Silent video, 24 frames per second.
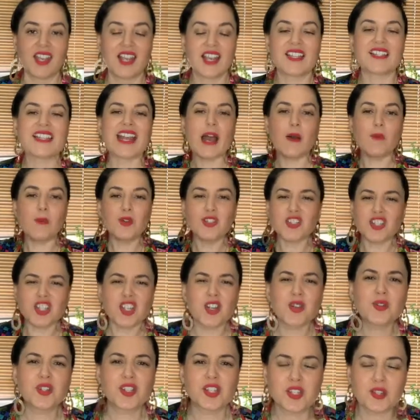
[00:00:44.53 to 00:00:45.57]
So how would
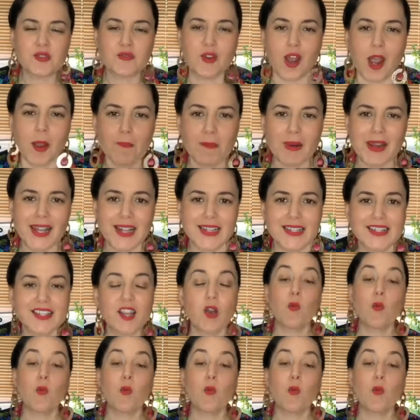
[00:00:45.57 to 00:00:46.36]
you describe polenta?